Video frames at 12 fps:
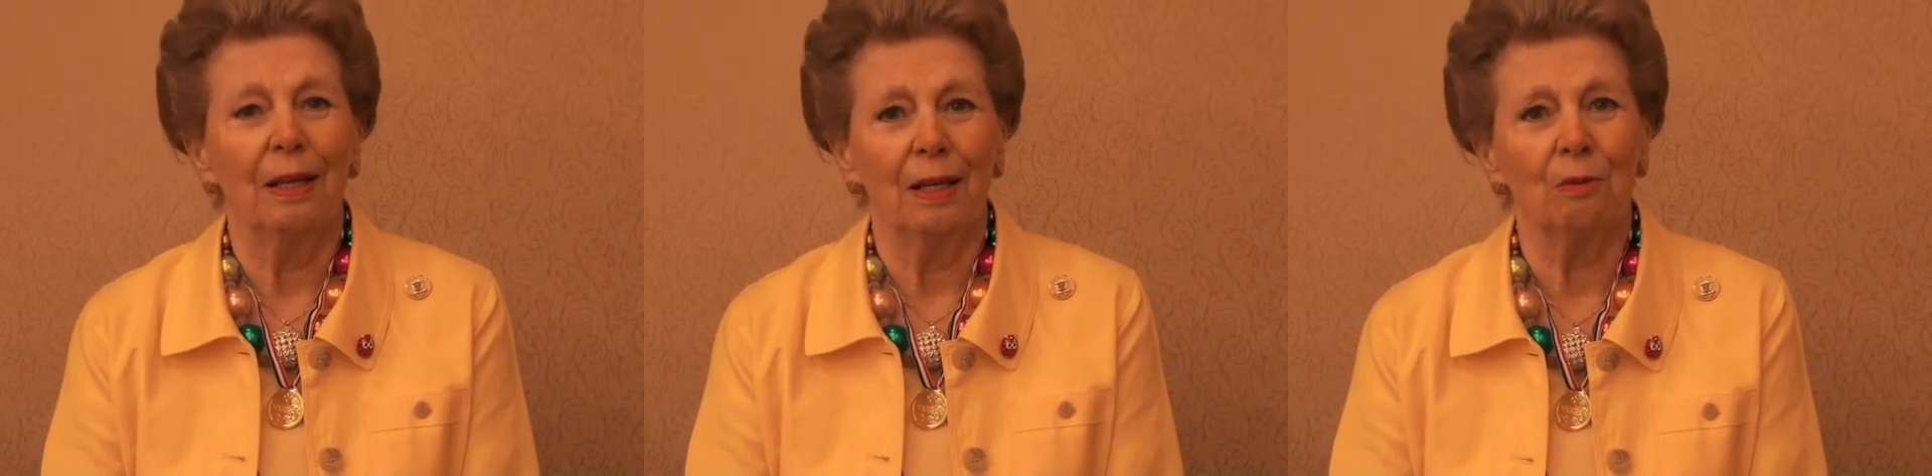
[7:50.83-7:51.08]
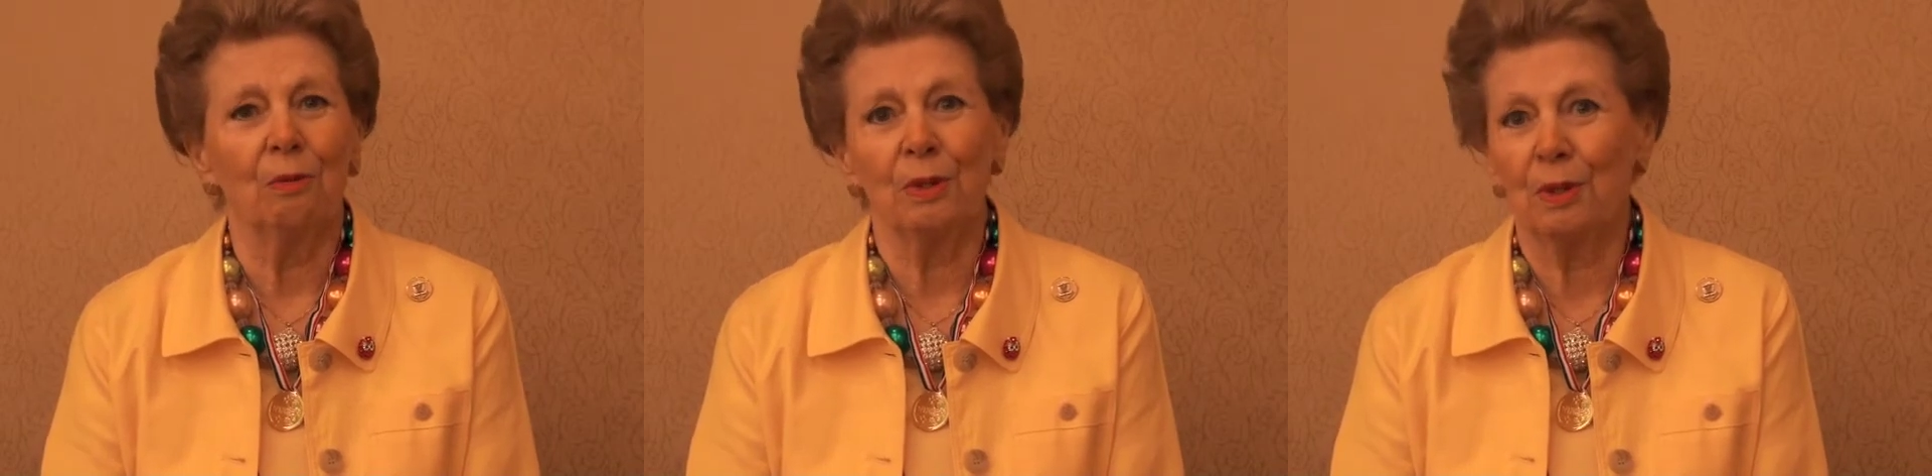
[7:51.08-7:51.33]

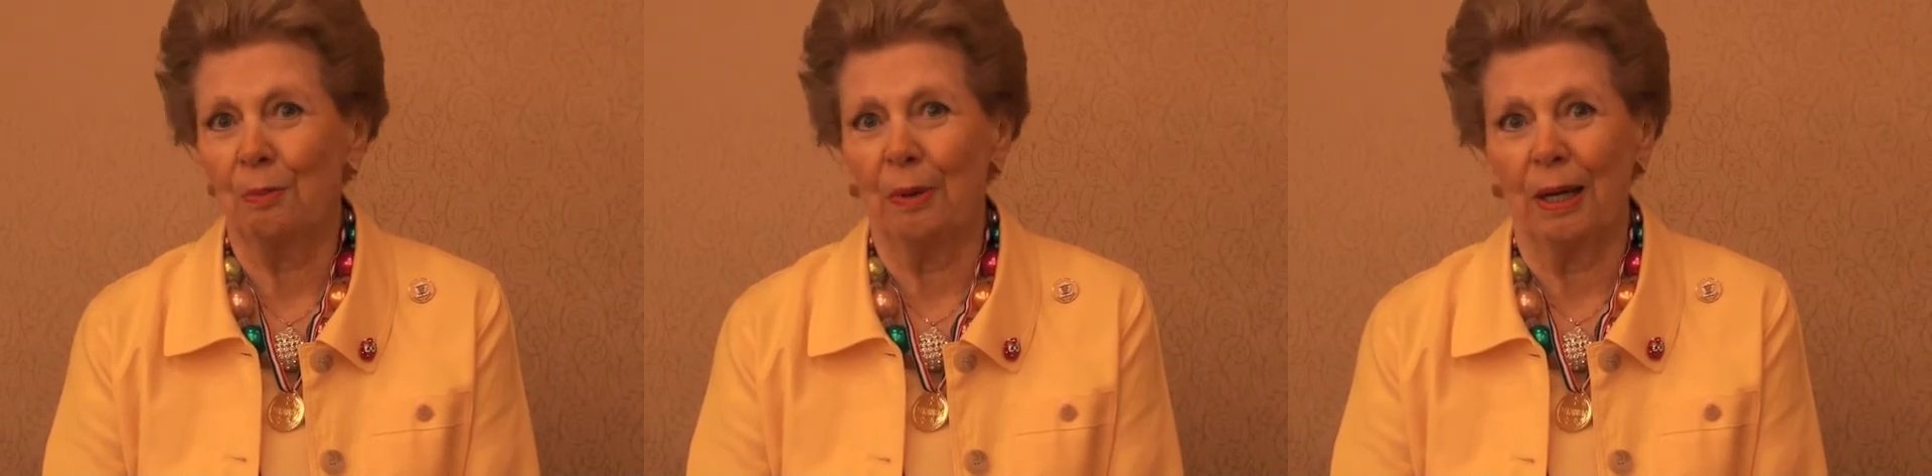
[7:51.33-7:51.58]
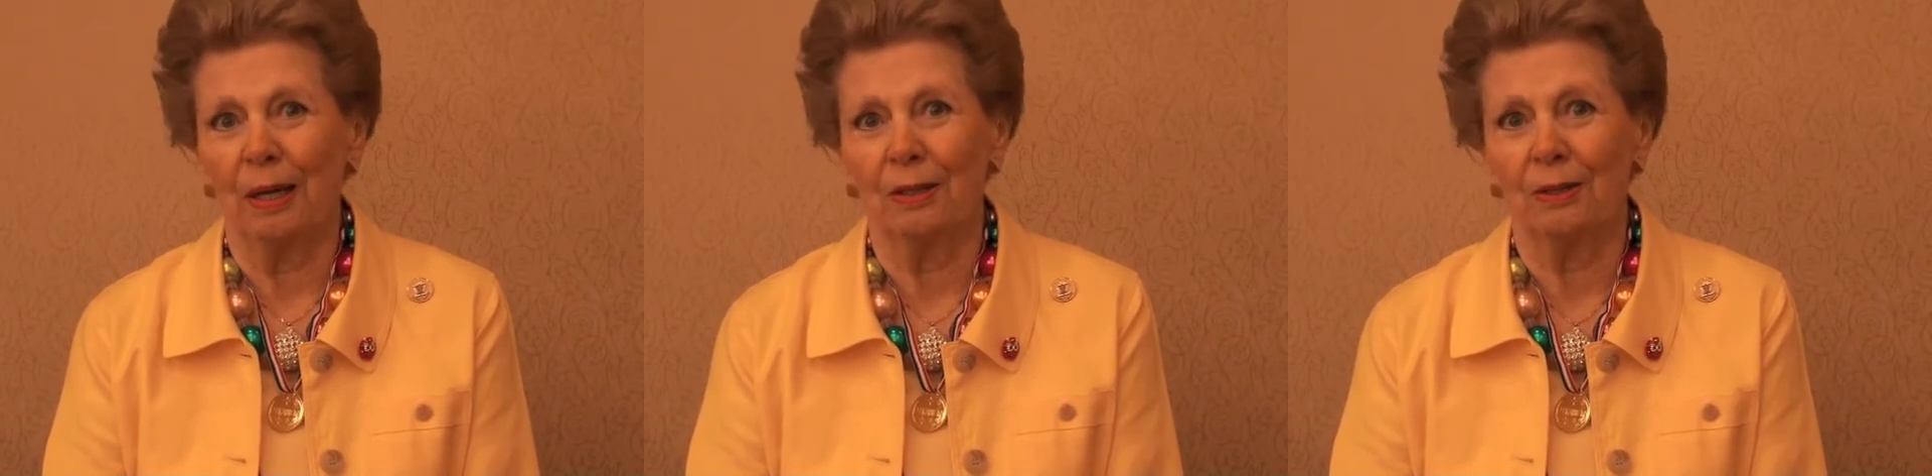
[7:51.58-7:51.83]
it was the
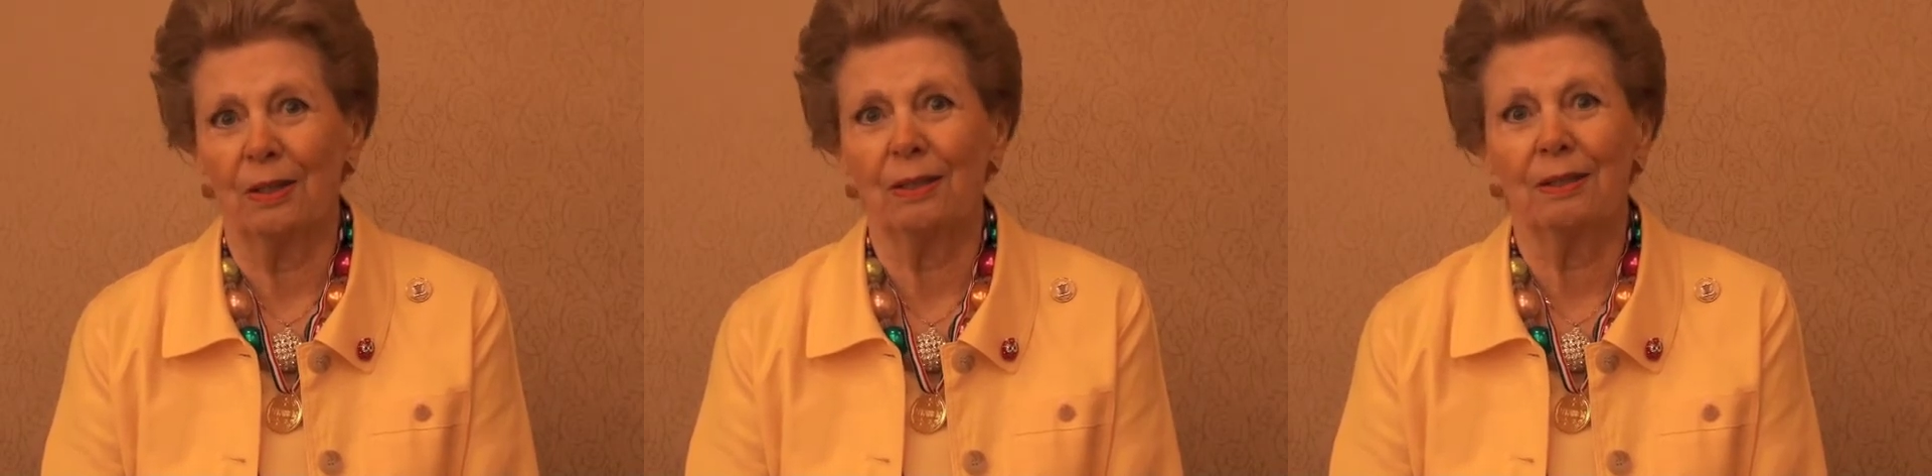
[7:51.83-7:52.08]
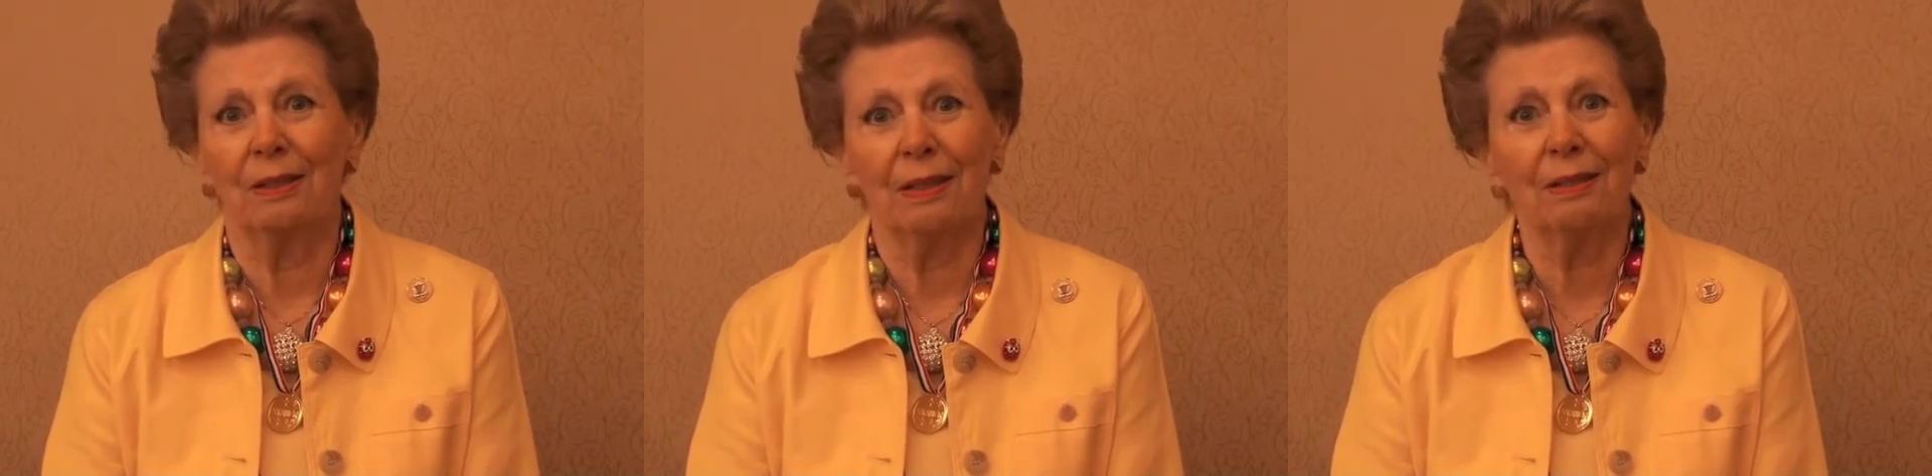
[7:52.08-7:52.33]
badge
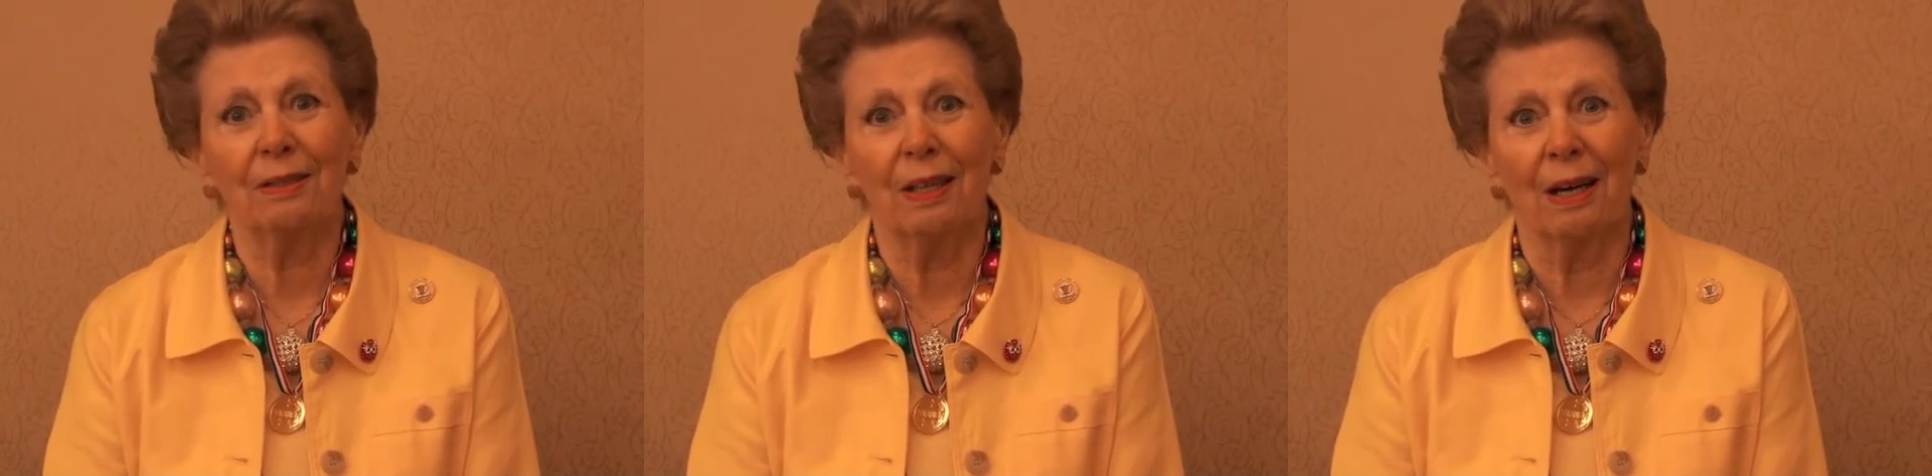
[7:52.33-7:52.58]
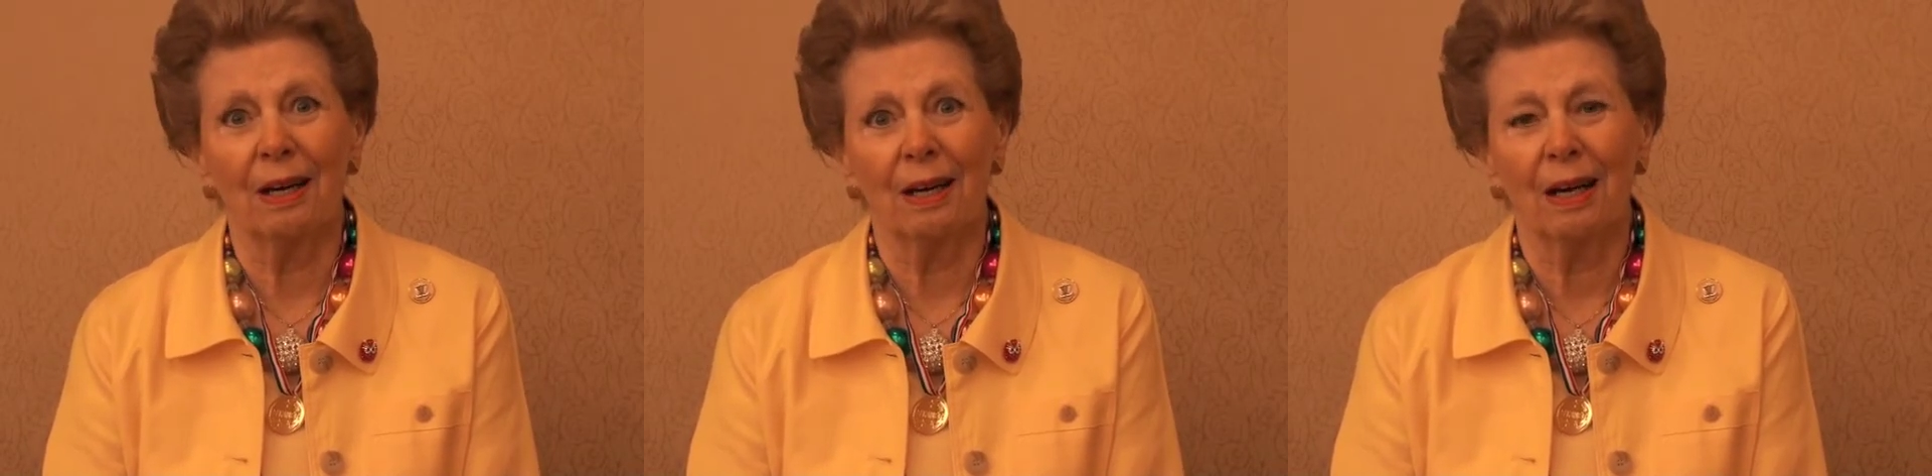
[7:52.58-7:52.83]
that Sis
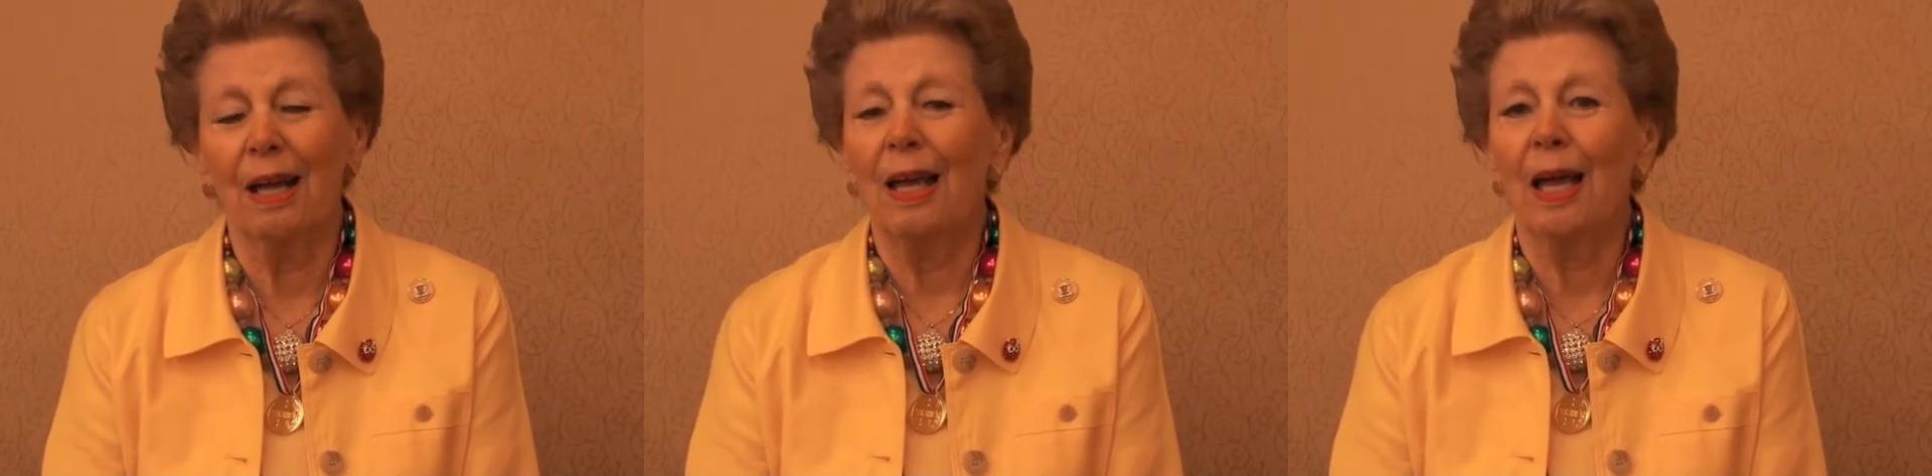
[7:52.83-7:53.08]
Doc